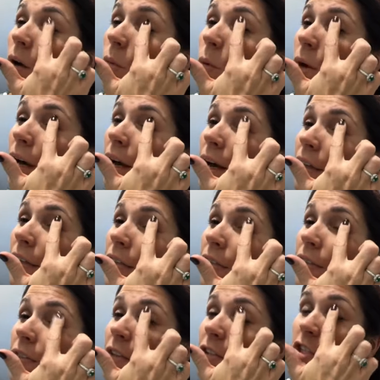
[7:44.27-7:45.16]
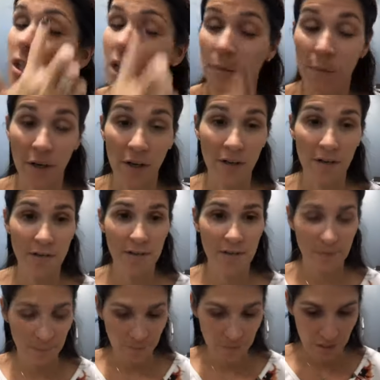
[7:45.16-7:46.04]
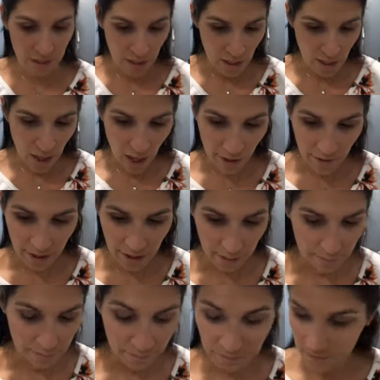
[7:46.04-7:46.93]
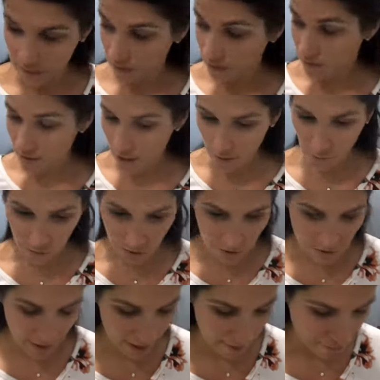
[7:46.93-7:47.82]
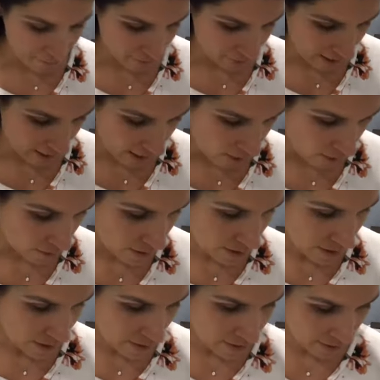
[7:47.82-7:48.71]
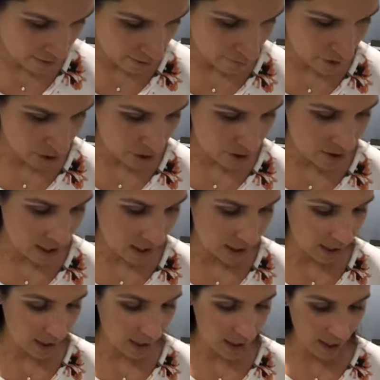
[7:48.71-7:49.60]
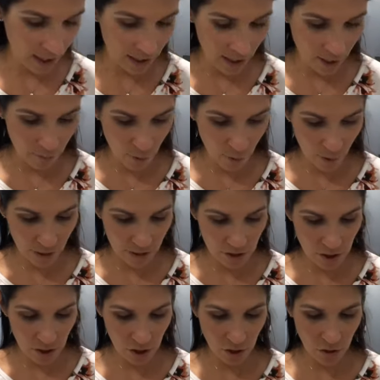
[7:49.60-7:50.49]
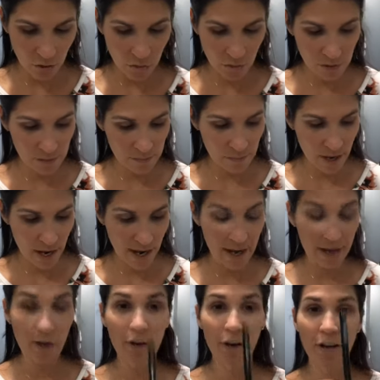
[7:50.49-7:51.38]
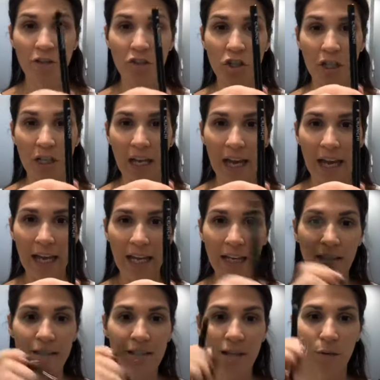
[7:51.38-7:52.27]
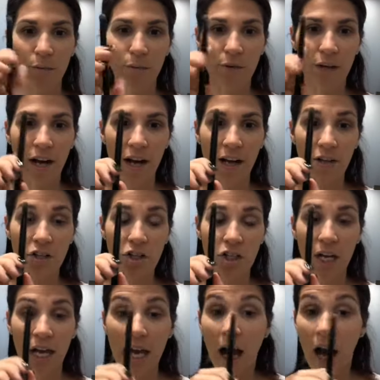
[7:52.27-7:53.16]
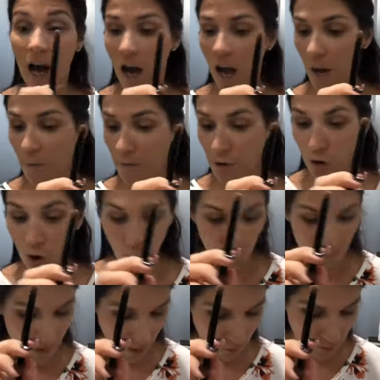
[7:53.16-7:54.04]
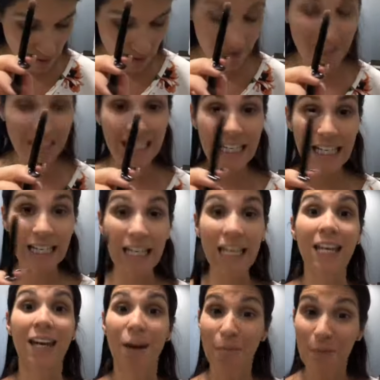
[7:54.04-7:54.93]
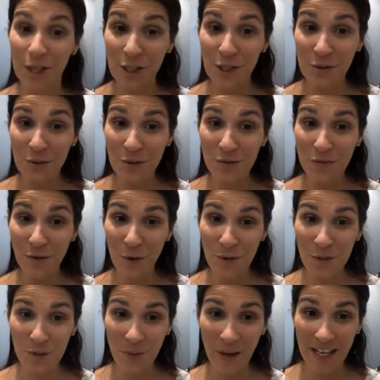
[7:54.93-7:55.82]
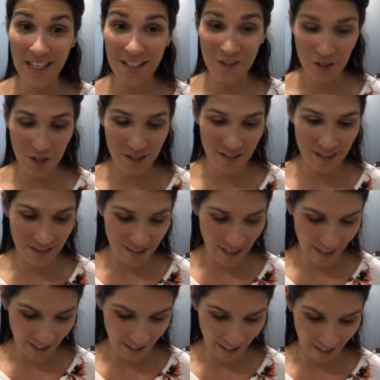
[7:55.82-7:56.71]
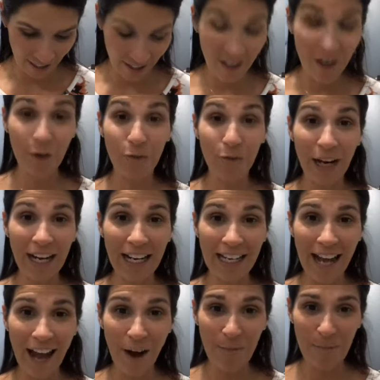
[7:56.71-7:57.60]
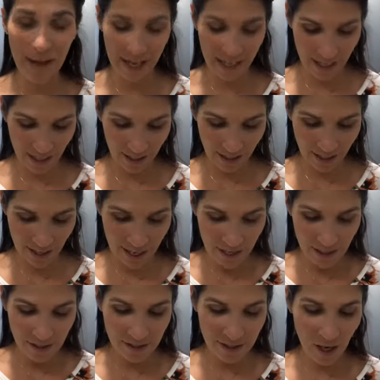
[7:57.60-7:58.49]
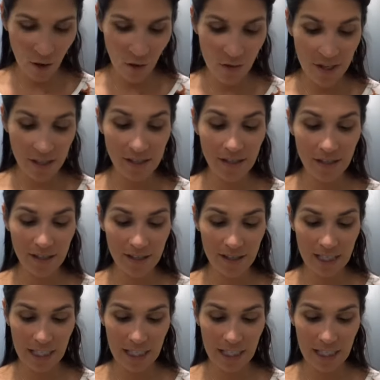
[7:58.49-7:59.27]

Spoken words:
with the shimmers. All right, done with that for now. Then I'm gonna take and I'm going to use my Crunchi 8 brush. Nope, that was Tiki. I'm gonna use Faux Suede in just a second. Right now, Megan. So this is